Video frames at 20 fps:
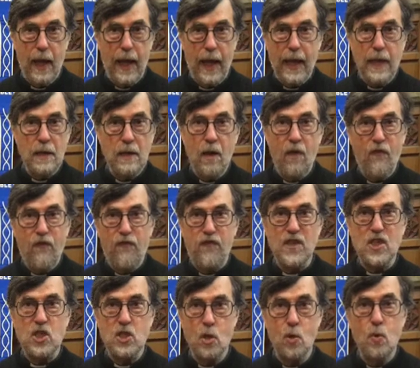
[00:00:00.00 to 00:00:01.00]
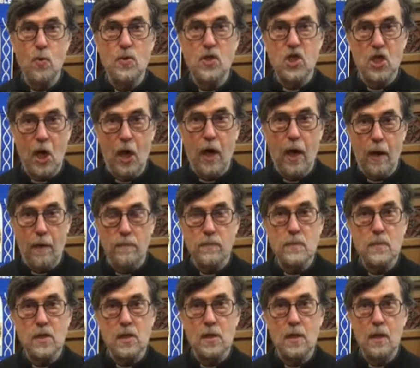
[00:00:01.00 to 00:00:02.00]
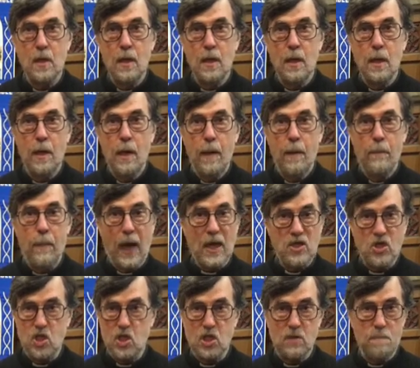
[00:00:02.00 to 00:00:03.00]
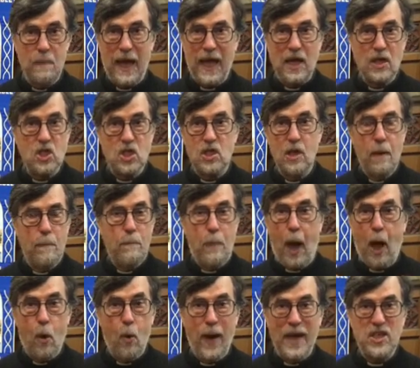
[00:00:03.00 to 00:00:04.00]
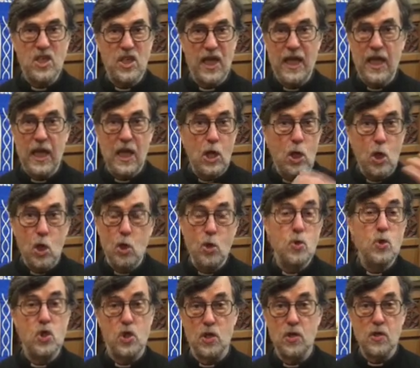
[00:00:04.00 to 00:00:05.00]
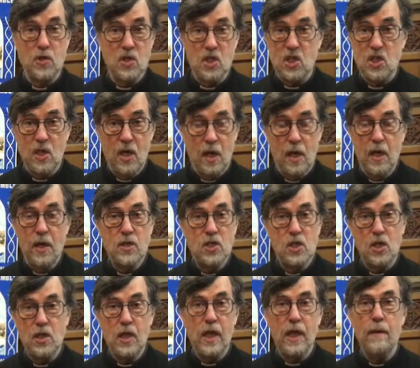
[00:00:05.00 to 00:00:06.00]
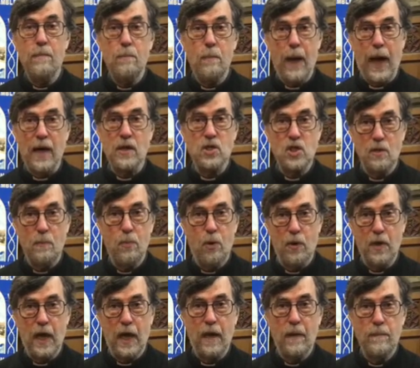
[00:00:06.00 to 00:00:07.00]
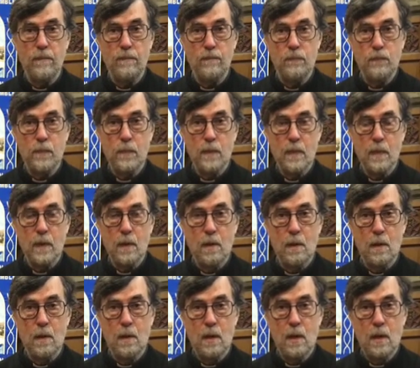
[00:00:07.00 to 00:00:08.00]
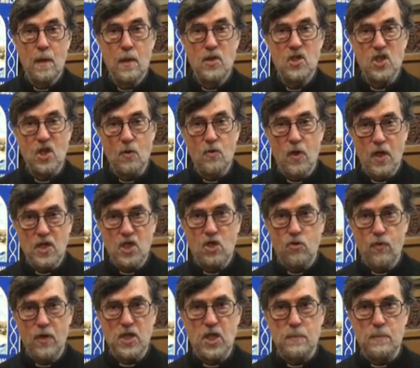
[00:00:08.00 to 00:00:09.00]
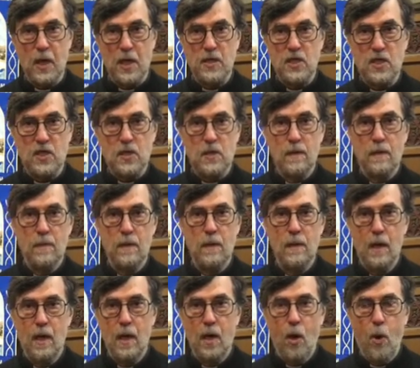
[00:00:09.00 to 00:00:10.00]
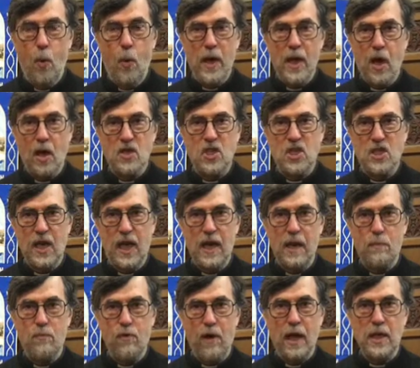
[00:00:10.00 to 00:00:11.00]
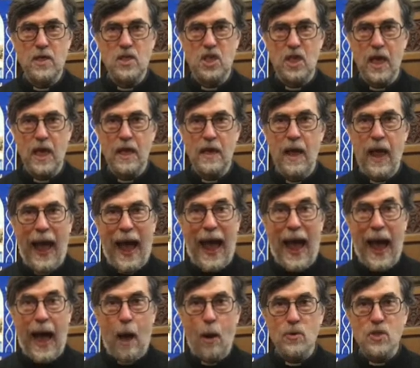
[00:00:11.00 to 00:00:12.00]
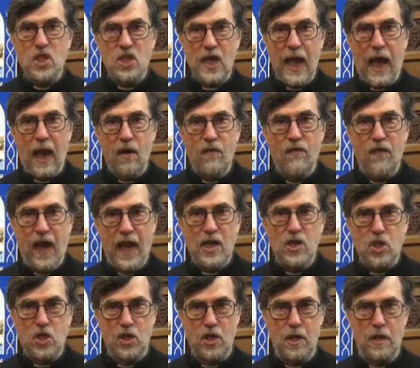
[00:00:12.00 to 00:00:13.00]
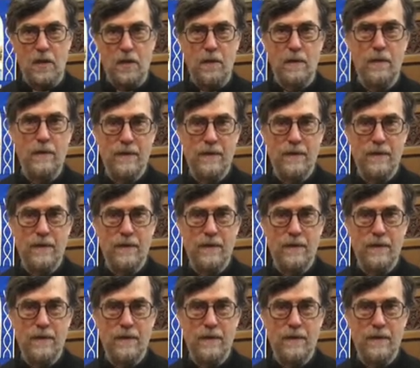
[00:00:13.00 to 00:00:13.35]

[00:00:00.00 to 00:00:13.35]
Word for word: in physical terms, but just makes poetic illusions to the impact upon it. So this Christmas, we are celebrating our salvation.